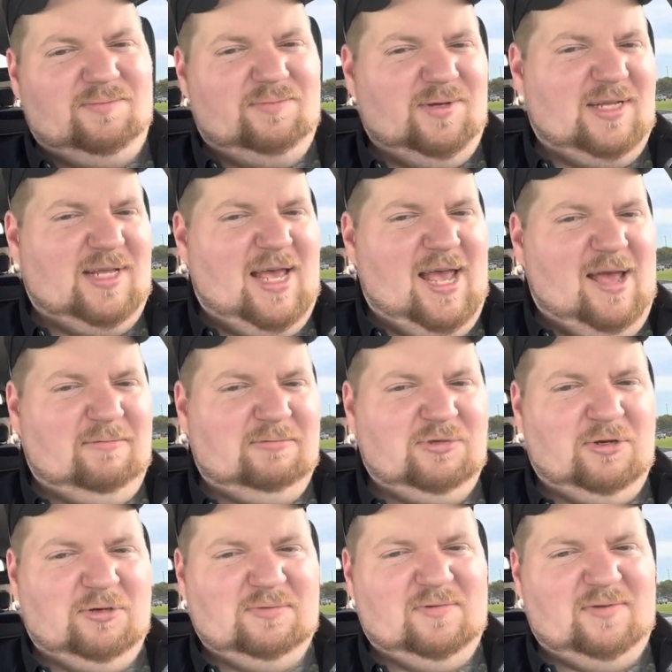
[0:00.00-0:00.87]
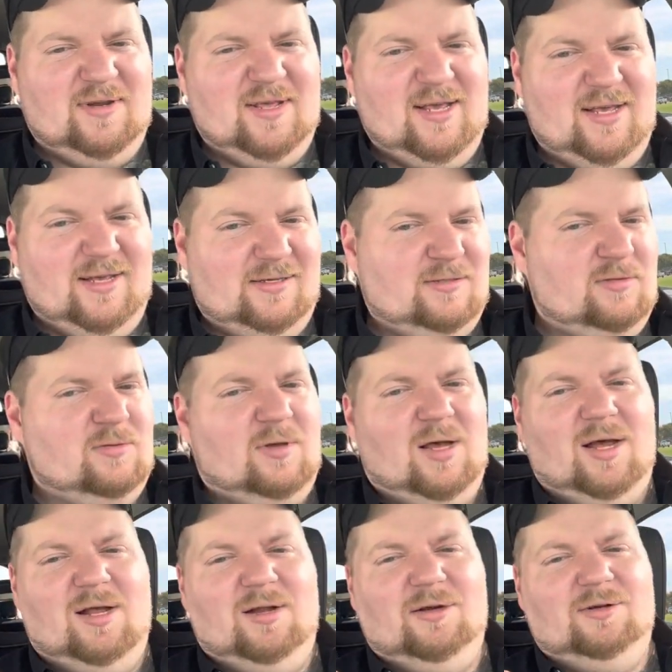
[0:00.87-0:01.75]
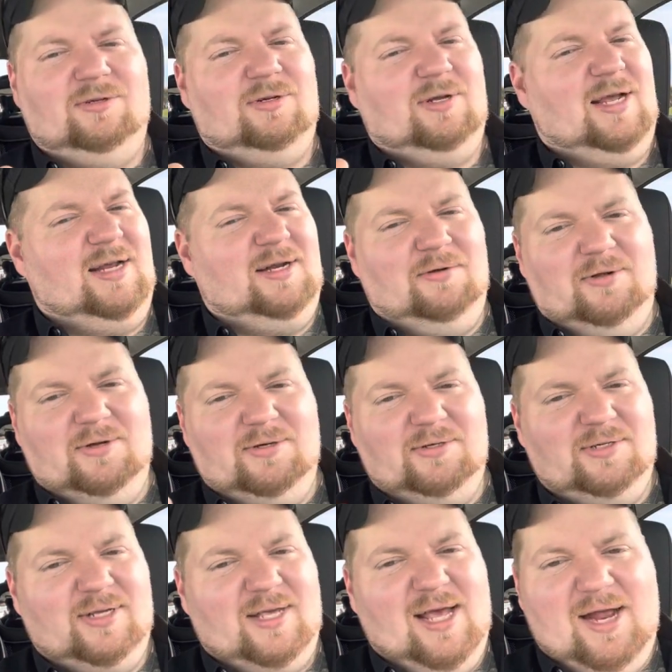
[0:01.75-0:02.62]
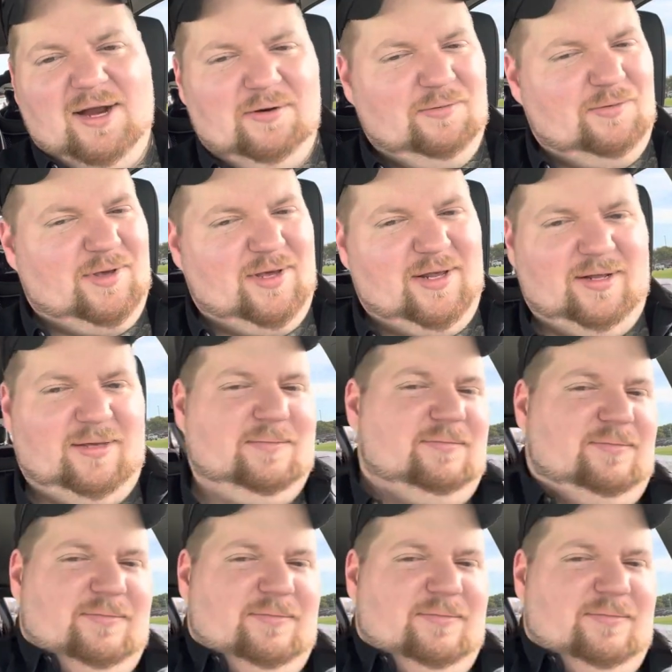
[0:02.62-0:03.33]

but I have jokes for days. I don't get it.